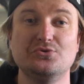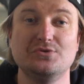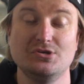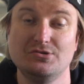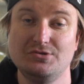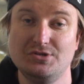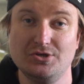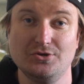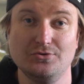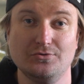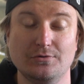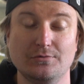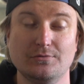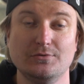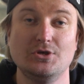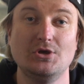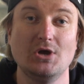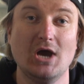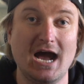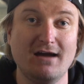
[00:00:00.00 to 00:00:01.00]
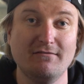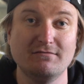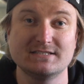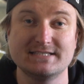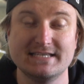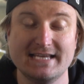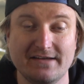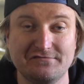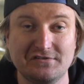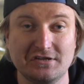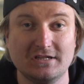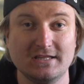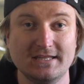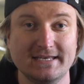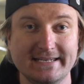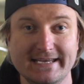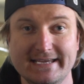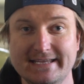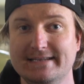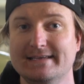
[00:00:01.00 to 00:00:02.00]
You obviously have to
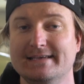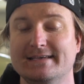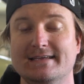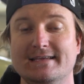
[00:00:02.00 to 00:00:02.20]
clean it,